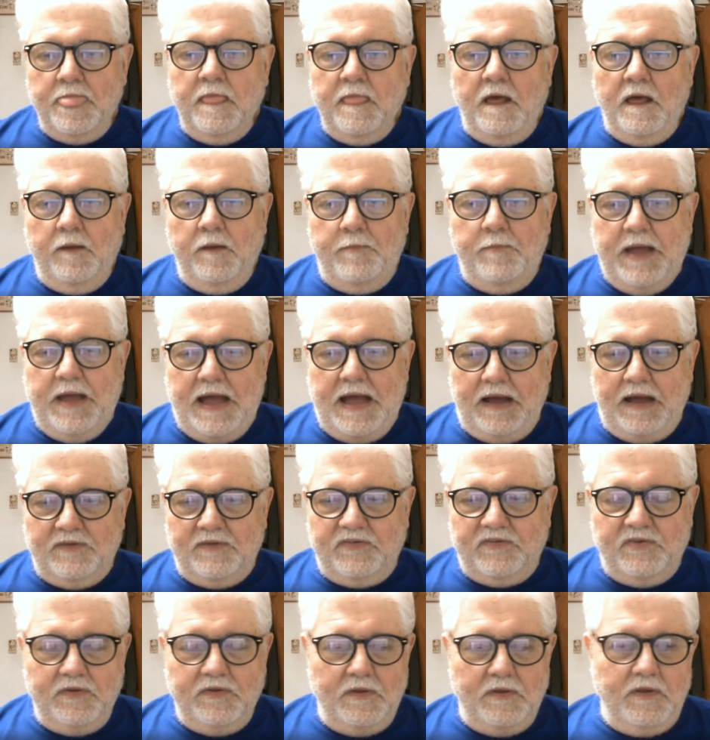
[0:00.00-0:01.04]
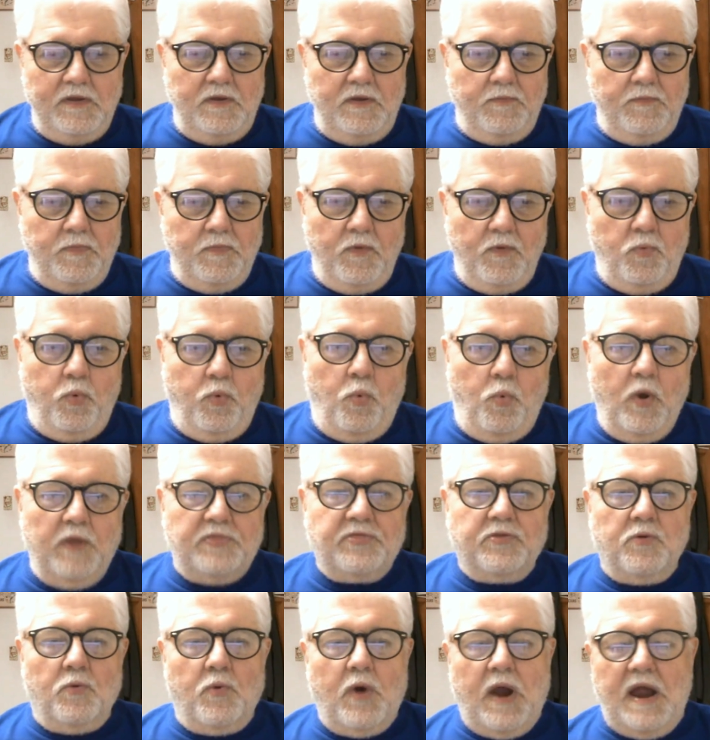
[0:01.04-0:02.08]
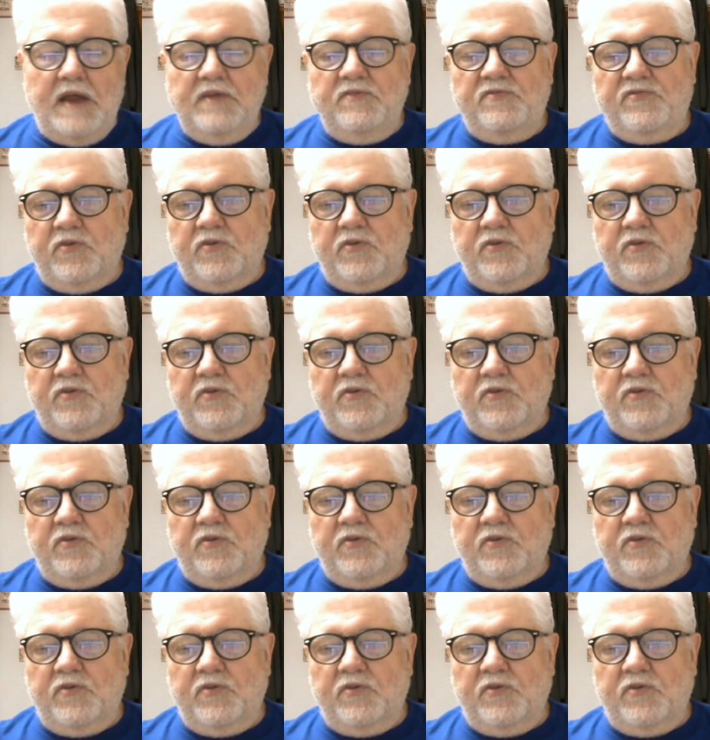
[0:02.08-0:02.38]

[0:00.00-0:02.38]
about what the right